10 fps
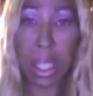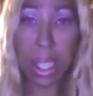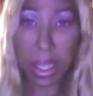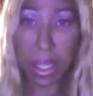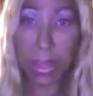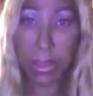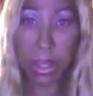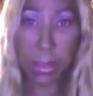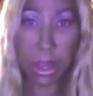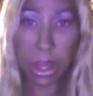ladies, we
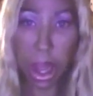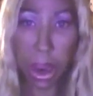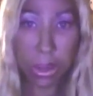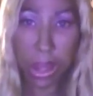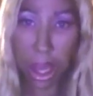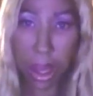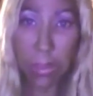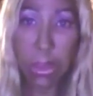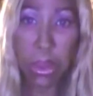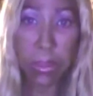spend our
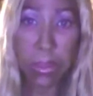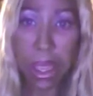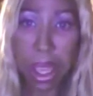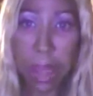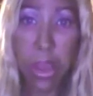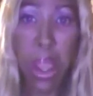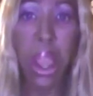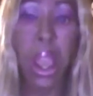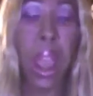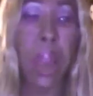time doing makeup,
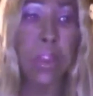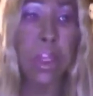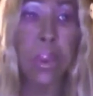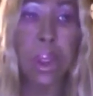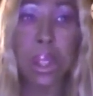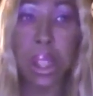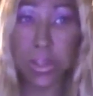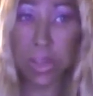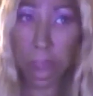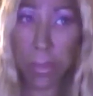and we want to look
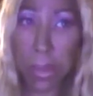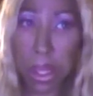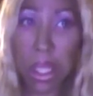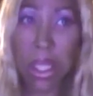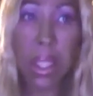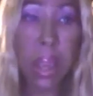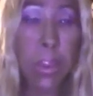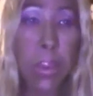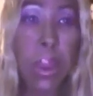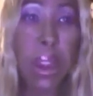fabulous, and
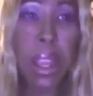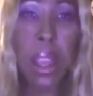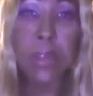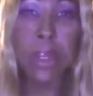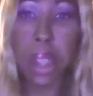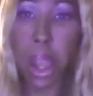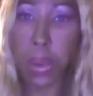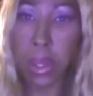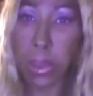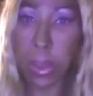we want to come and go
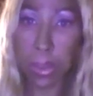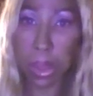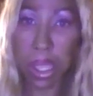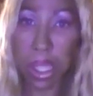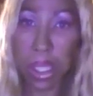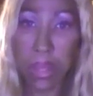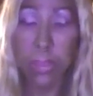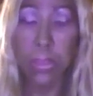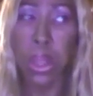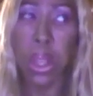as we please.
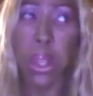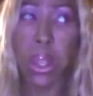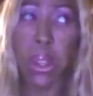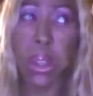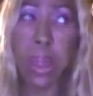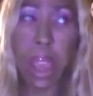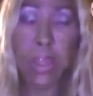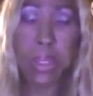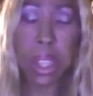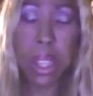You may
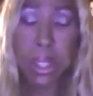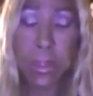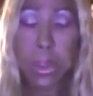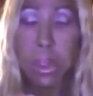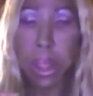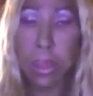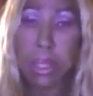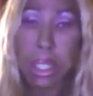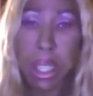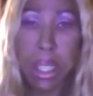have to touch up your
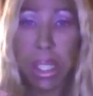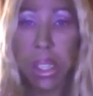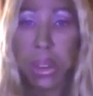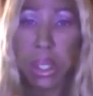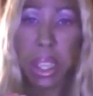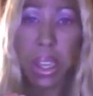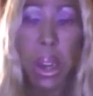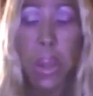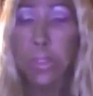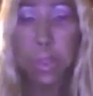lipstick here and there,
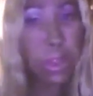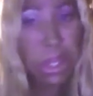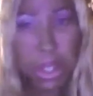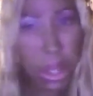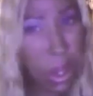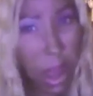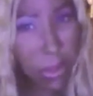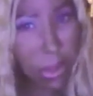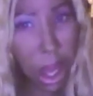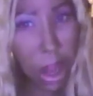but we shouldn't
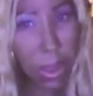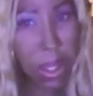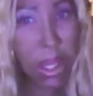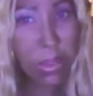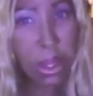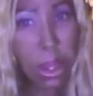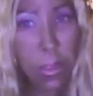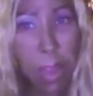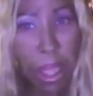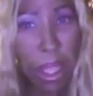have to always have to go
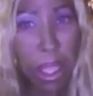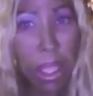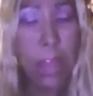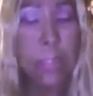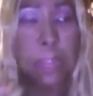back in and